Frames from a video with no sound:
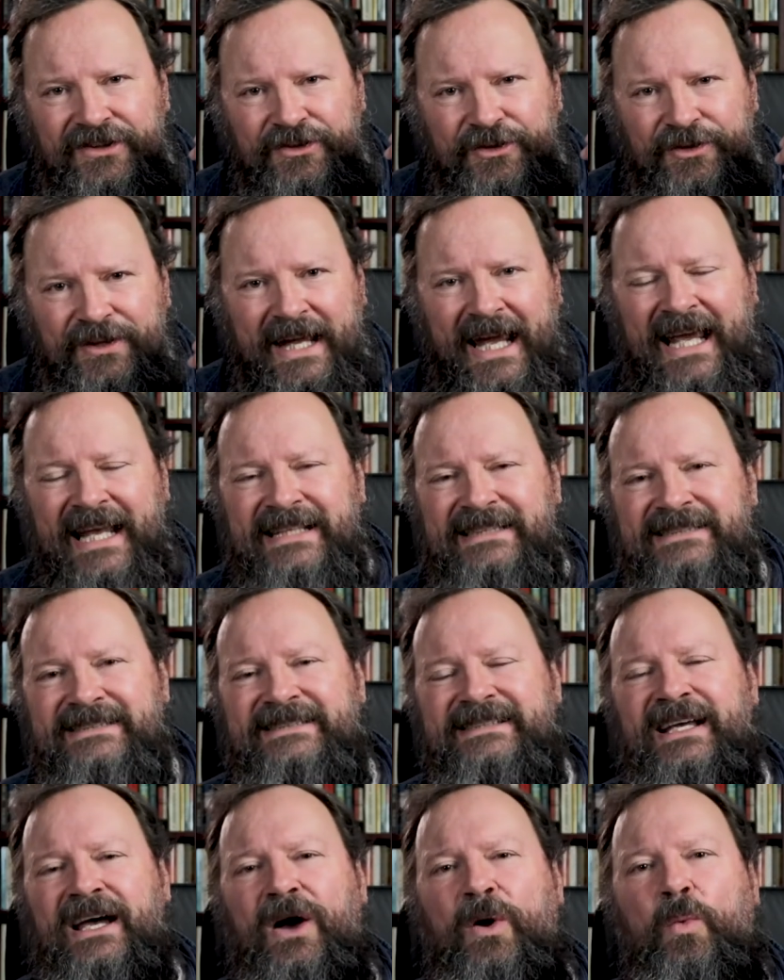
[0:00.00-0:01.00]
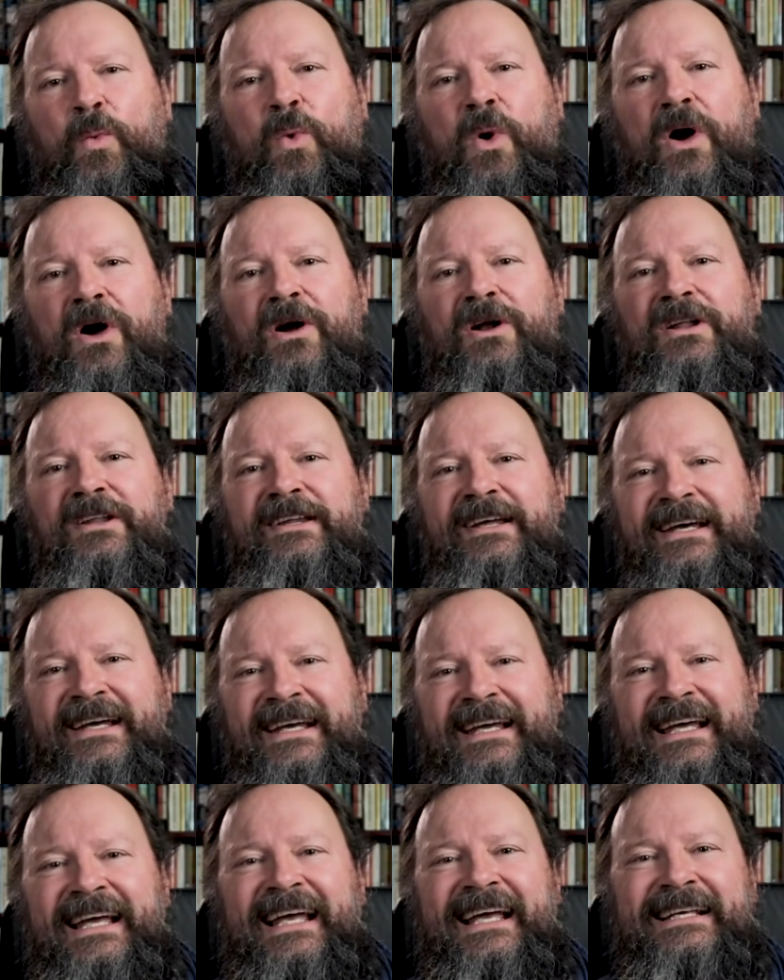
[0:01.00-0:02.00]
Today's world
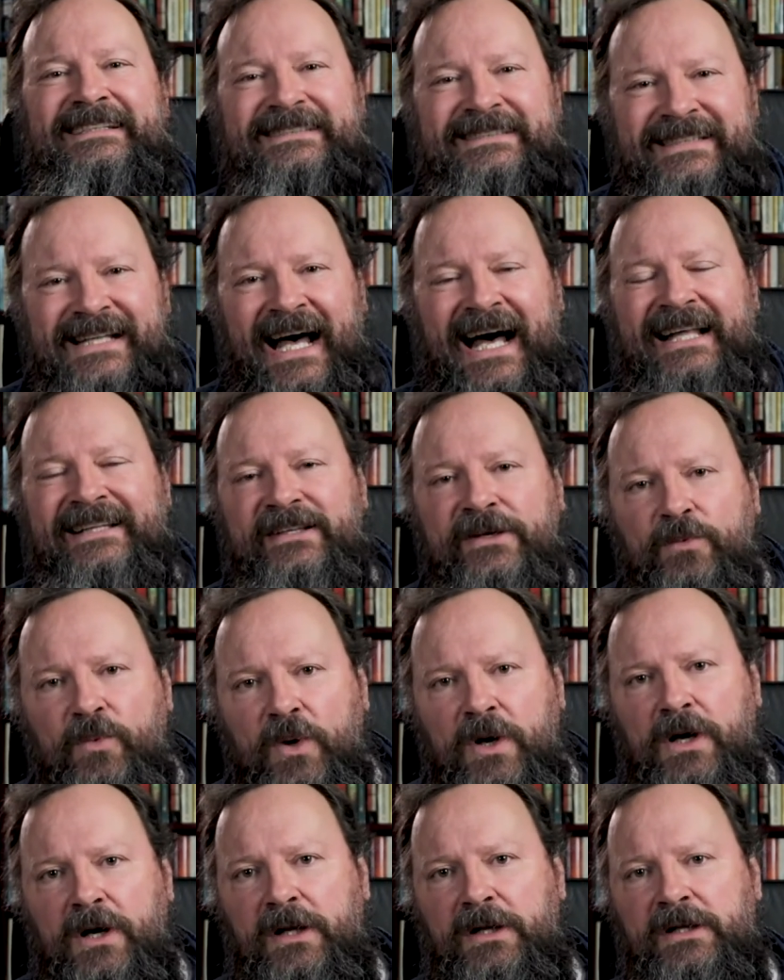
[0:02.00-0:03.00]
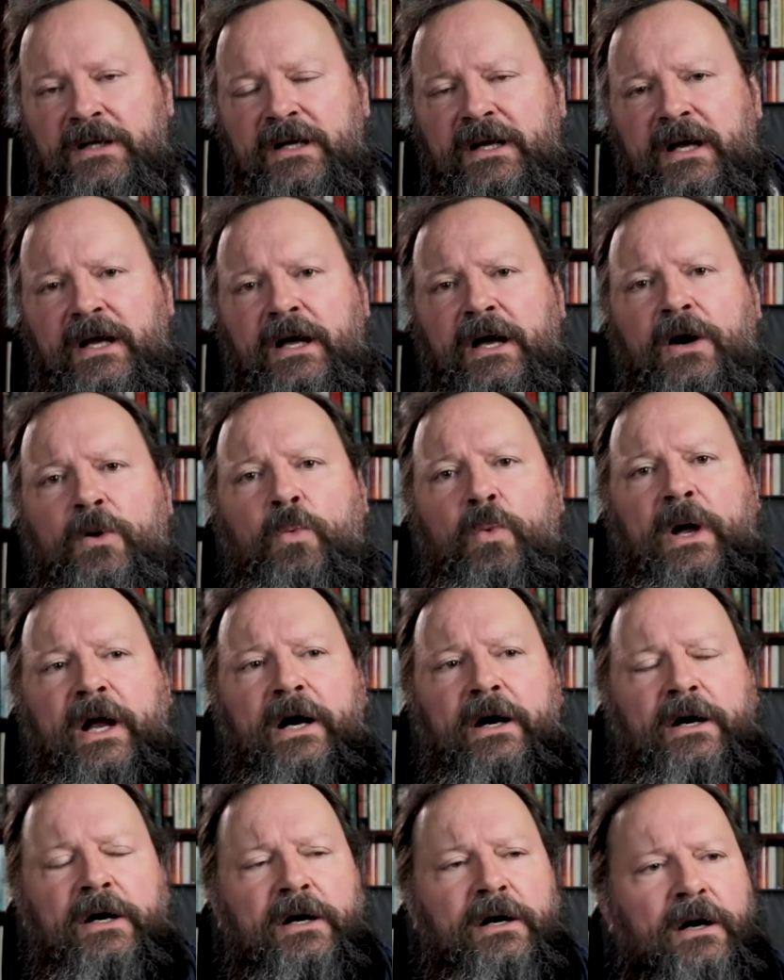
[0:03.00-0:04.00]
is not a world
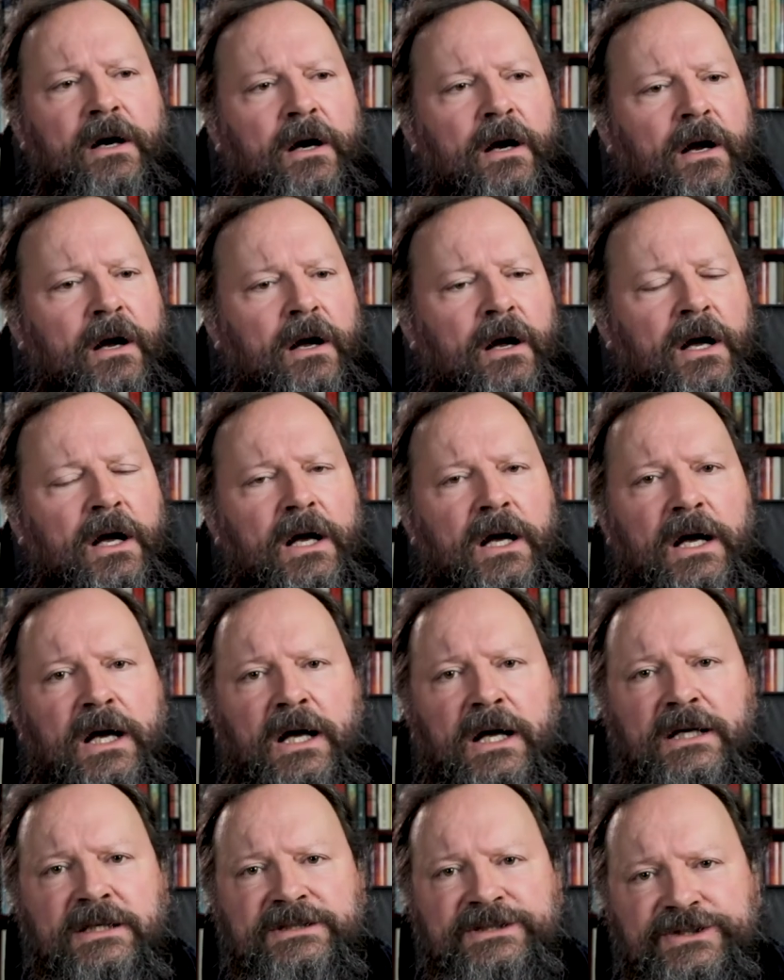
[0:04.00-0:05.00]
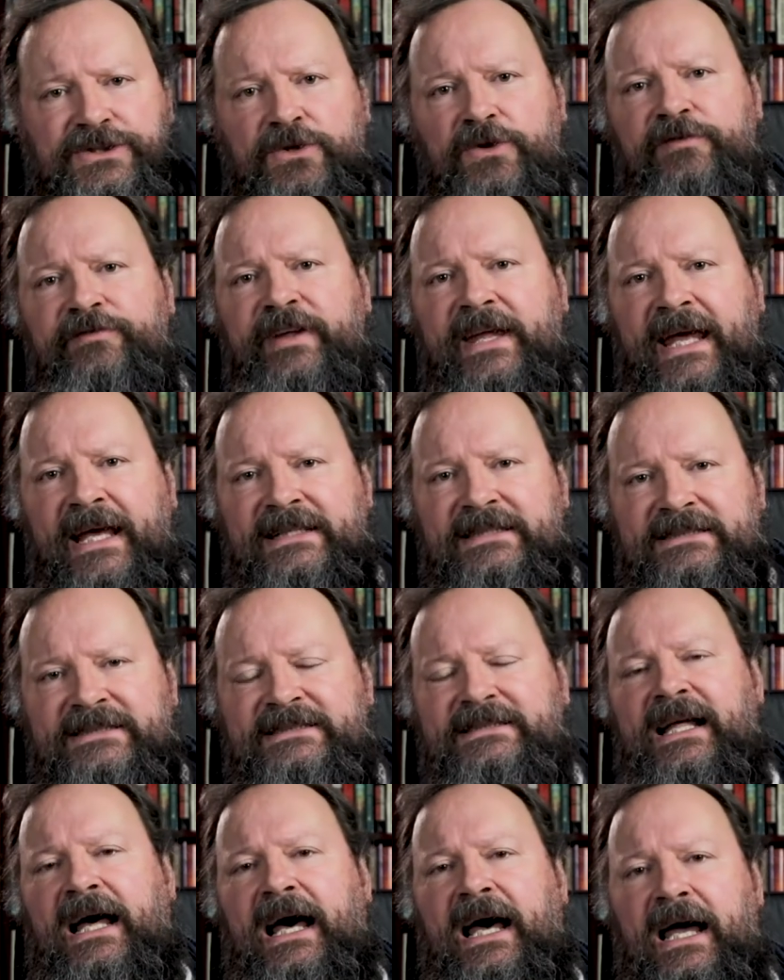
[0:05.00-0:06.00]
where
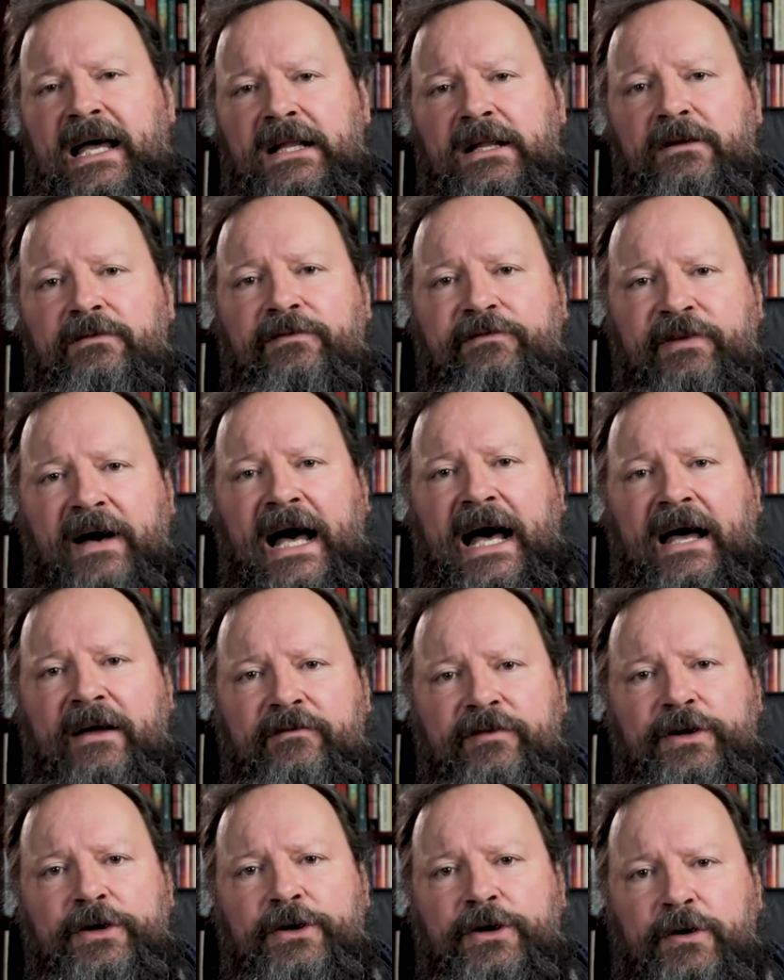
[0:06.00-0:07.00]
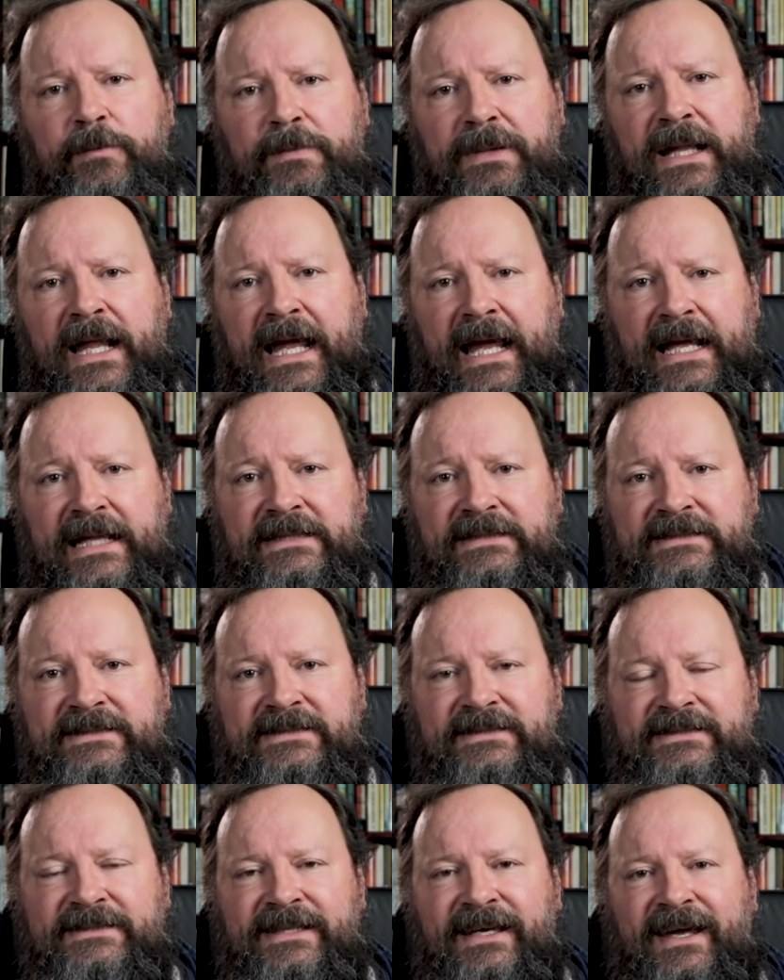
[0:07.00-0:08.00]
Soviet-style five-year
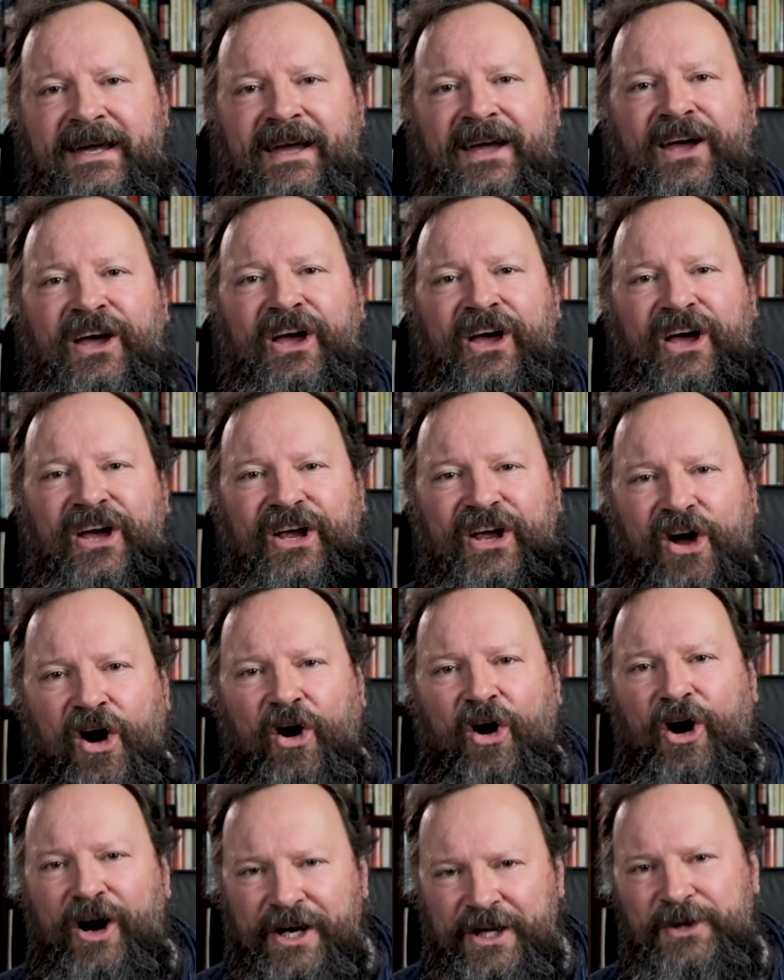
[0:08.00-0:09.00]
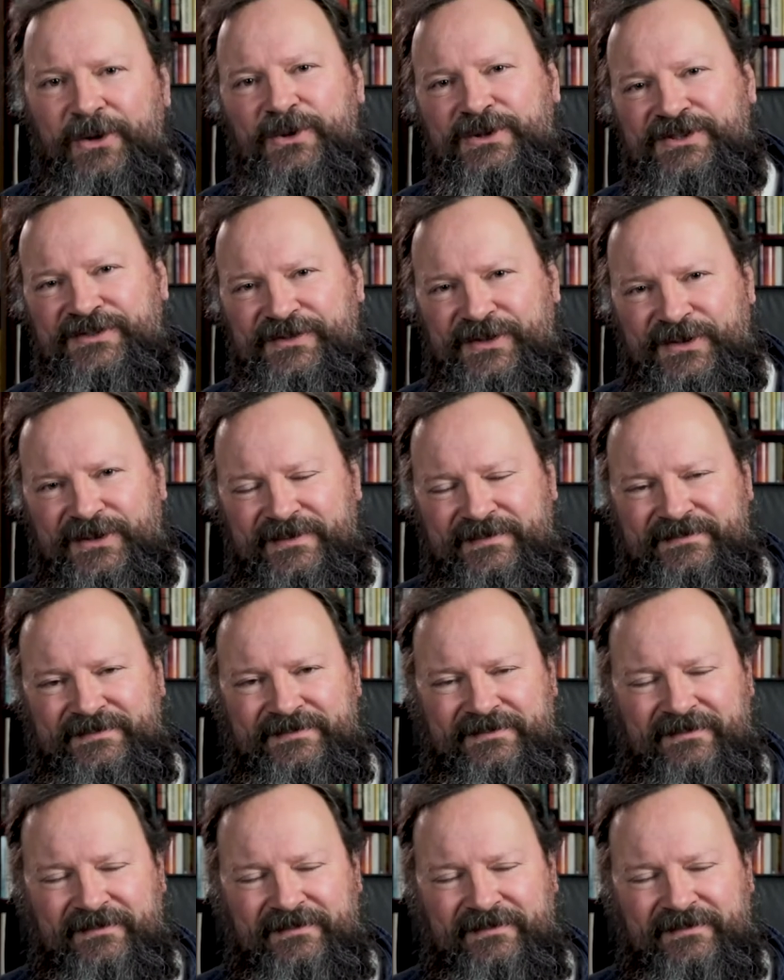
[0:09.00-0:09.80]
plans are useful.